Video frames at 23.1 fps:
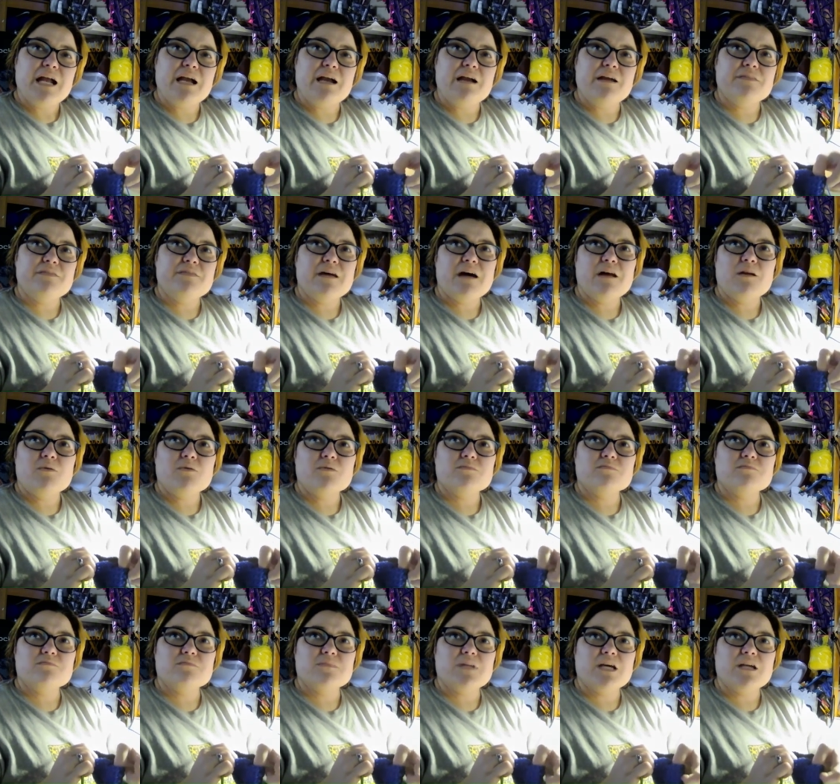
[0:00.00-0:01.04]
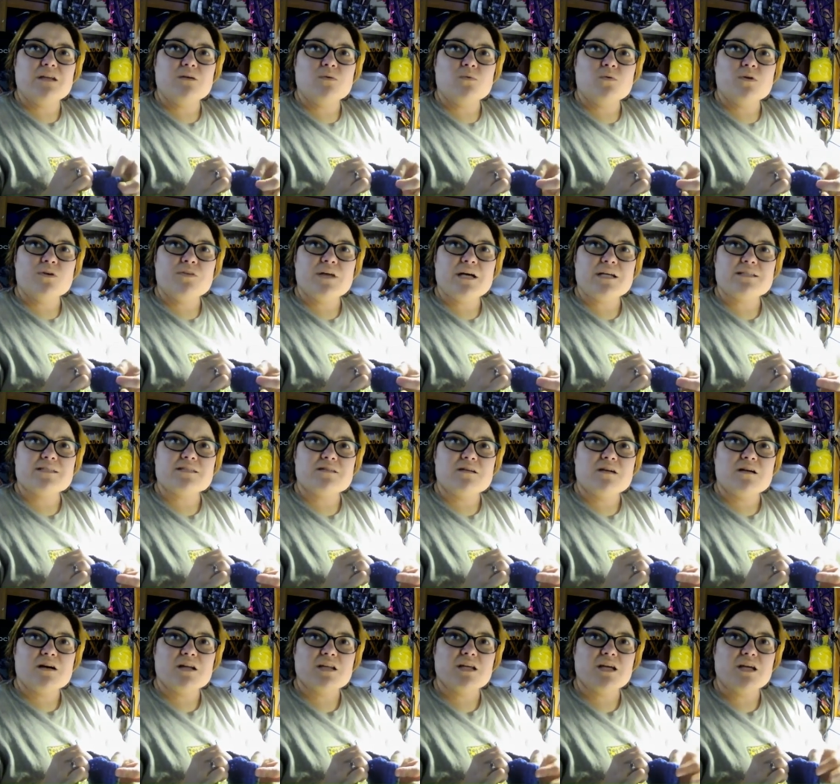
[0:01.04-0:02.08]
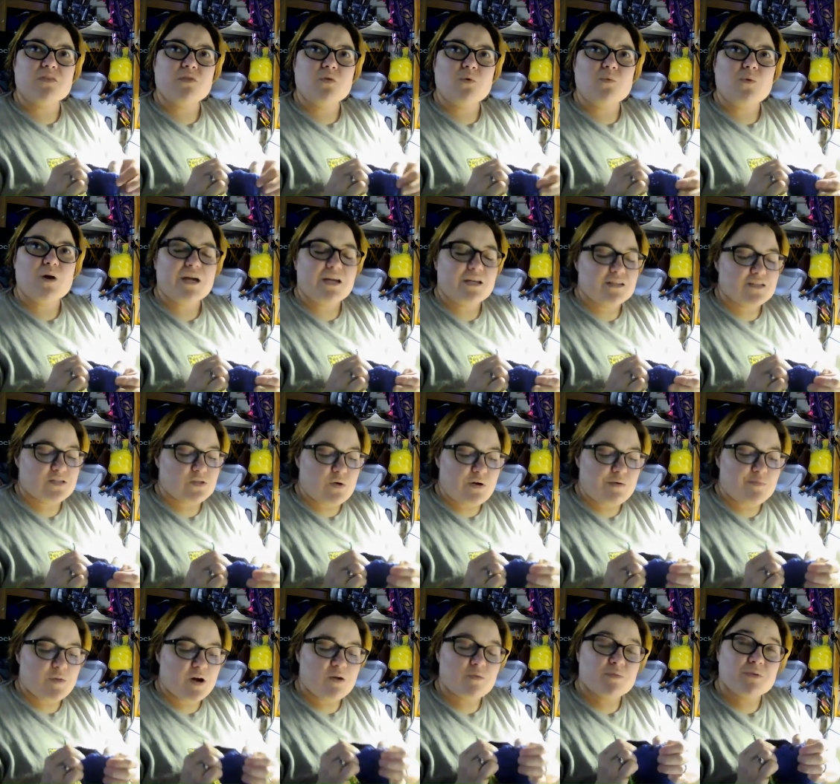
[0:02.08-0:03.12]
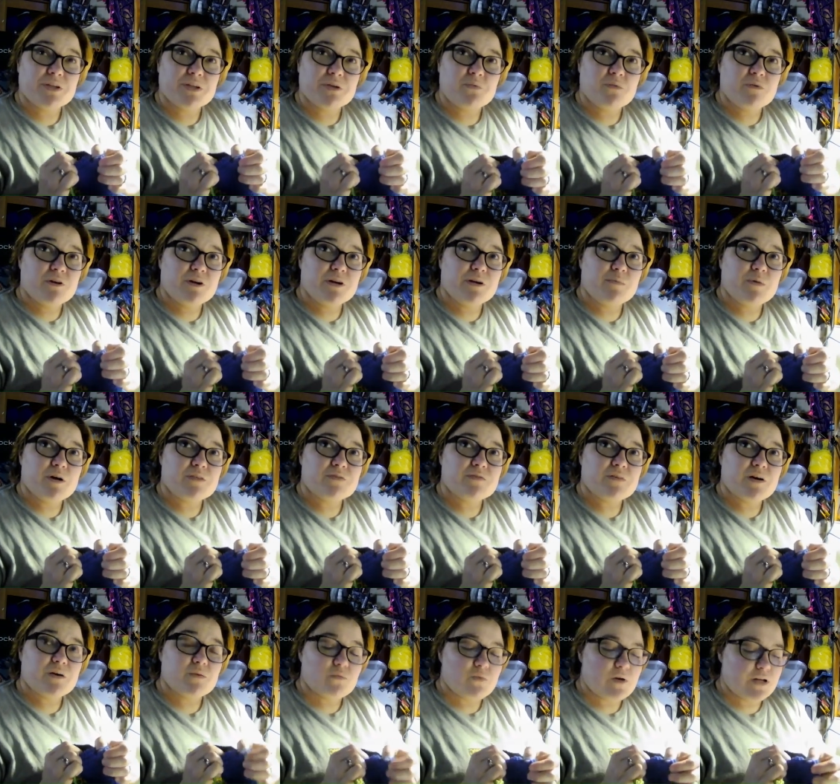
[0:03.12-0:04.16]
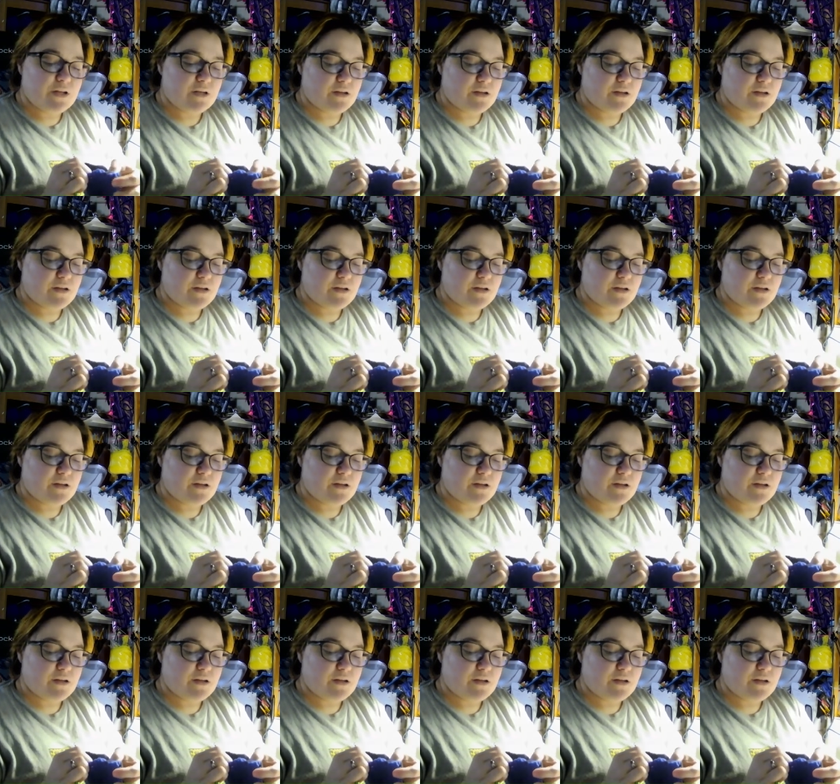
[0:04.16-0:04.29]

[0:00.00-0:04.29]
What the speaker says: and that'll get it where that's not in the way. So I'm not really worried about that